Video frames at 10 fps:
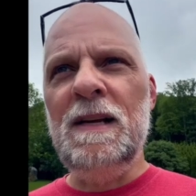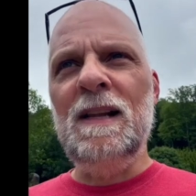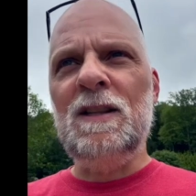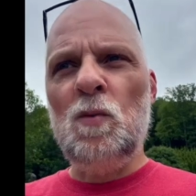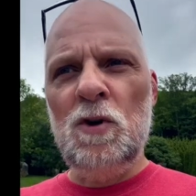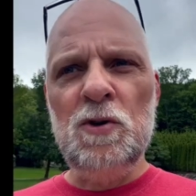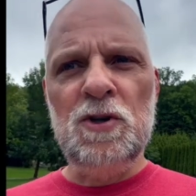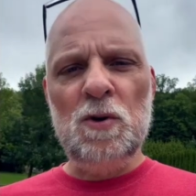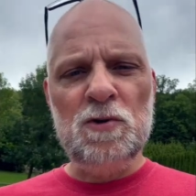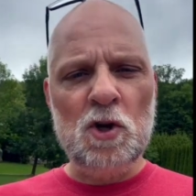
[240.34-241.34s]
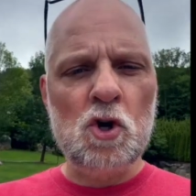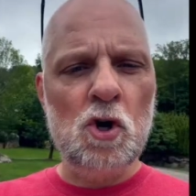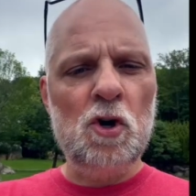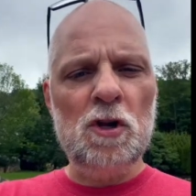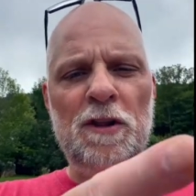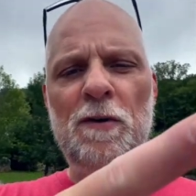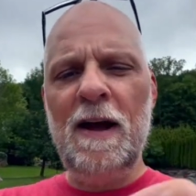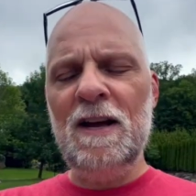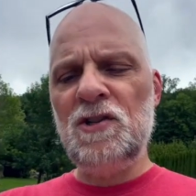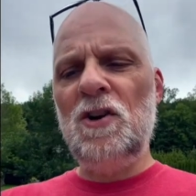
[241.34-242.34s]
like the one who shows the curl of their
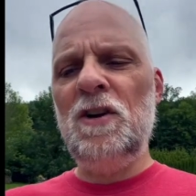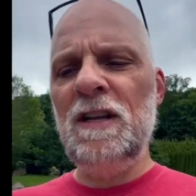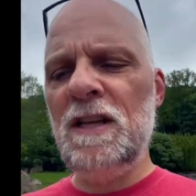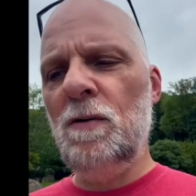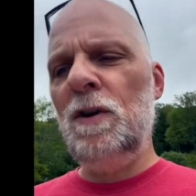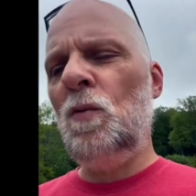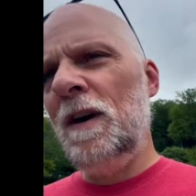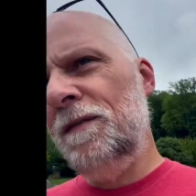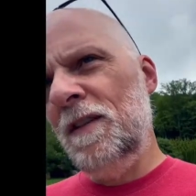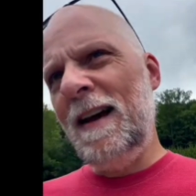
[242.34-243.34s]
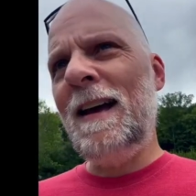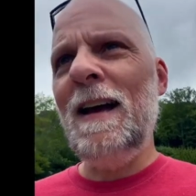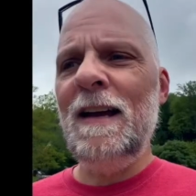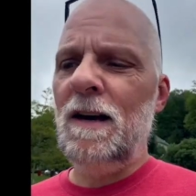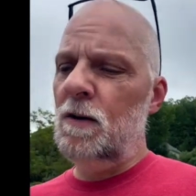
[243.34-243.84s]
ass underneath their underwear, if you're that guy,